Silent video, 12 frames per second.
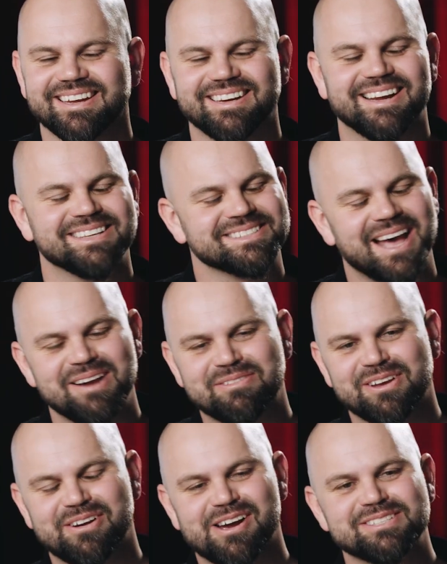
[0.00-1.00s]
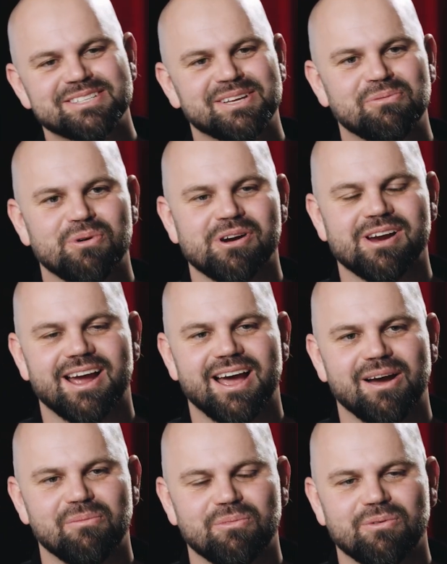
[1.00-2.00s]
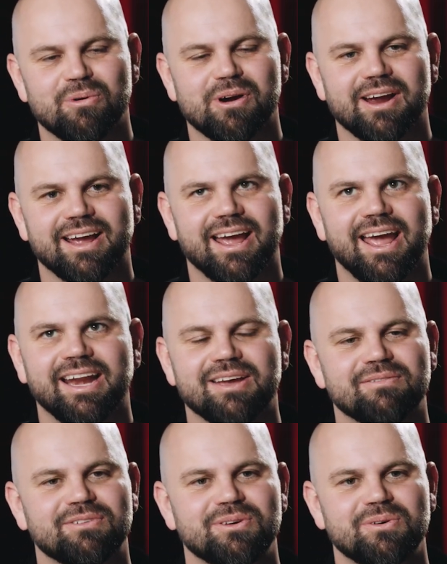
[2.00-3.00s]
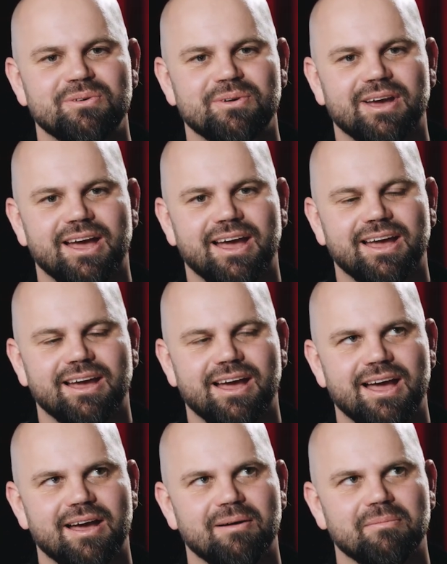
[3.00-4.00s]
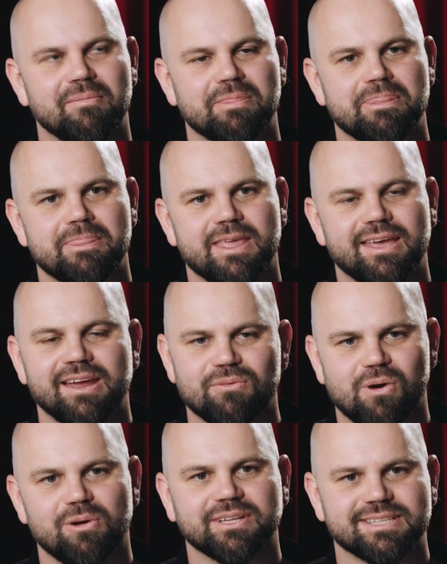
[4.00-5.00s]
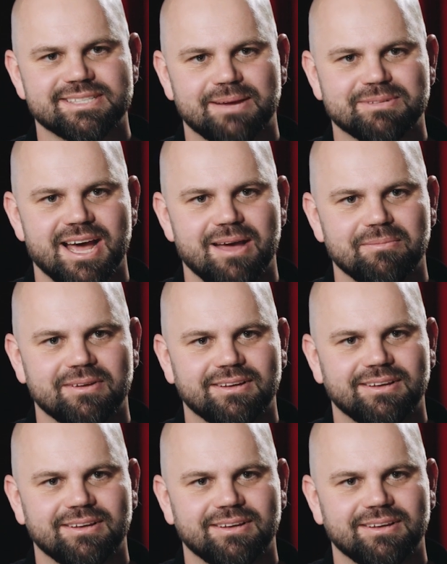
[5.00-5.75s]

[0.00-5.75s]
Nice. Out of curiosity, were any of you enrolled at the same time?